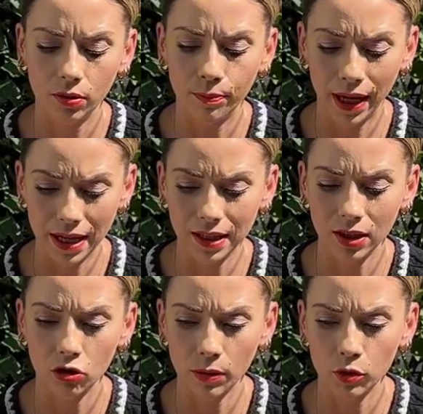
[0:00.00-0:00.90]
base,
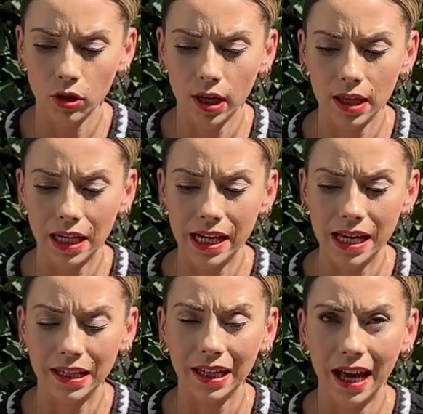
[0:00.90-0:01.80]
the drip tray, the
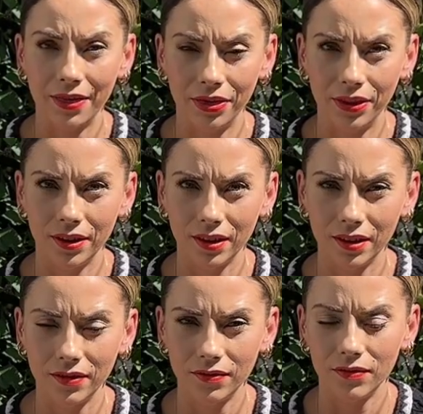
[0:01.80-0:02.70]
lid, and the
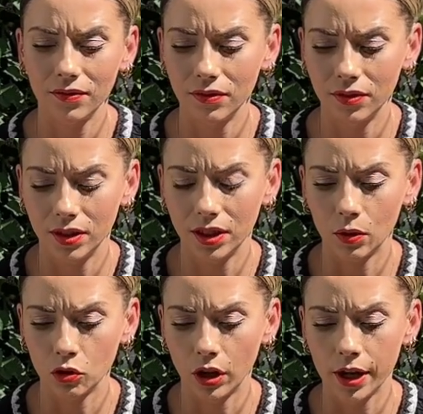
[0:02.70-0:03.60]

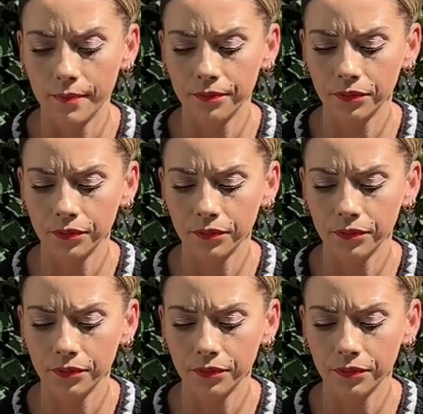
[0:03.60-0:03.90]
cell tray.